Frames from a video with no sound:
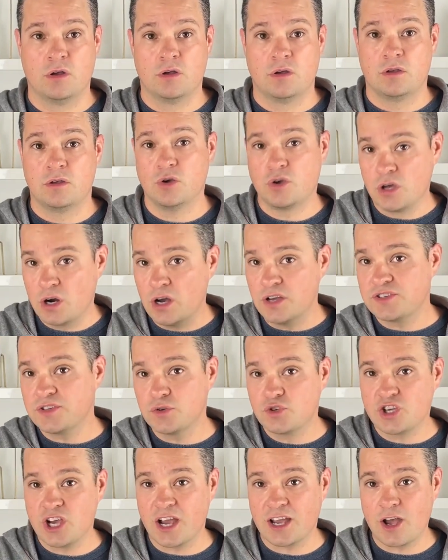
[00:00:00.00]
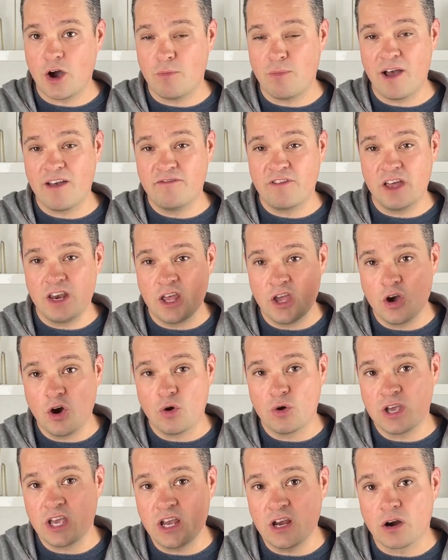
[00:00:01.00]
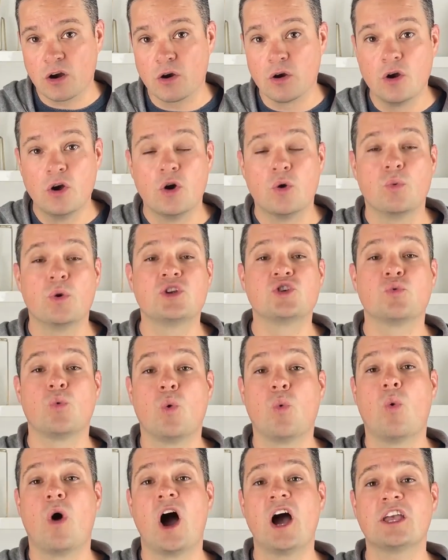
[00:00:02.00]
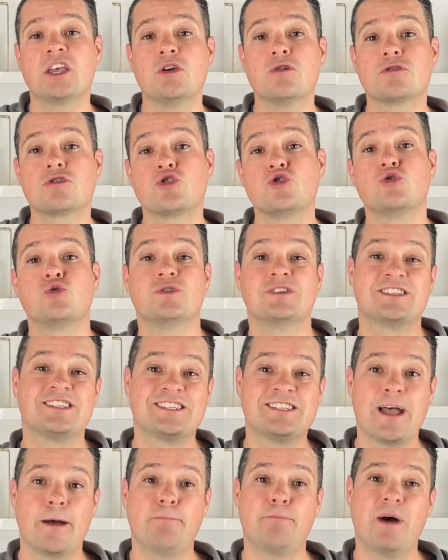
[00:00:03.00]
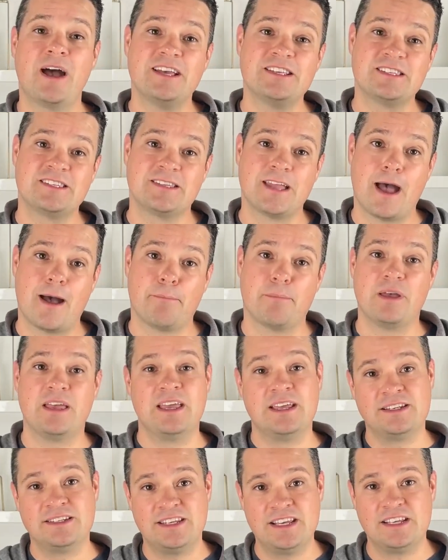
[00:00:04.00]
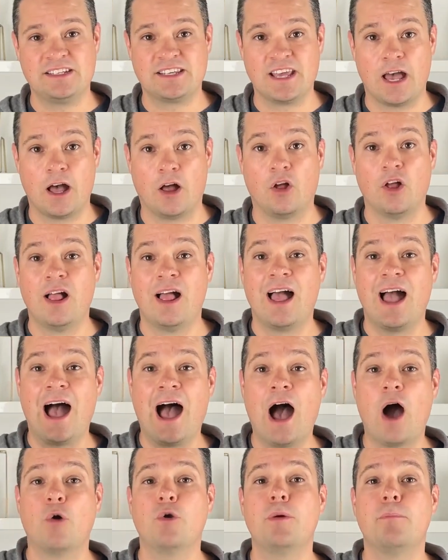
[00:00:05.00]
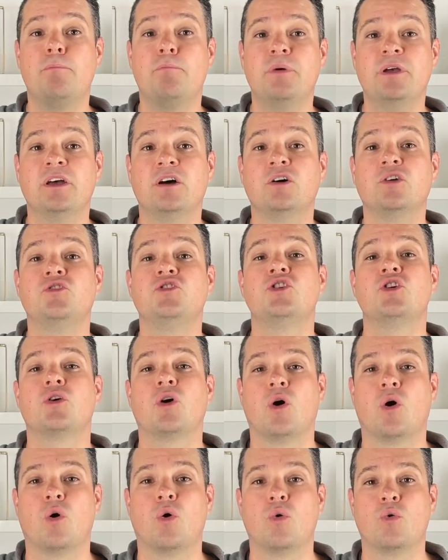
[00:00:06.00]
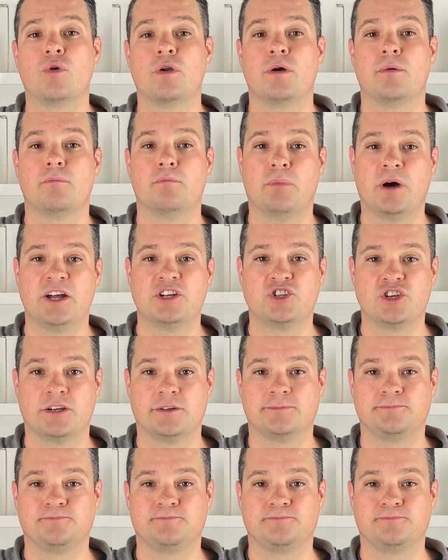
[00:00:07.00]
You can also check out my video here, which will walk you through step by step in detail how to build your own budget.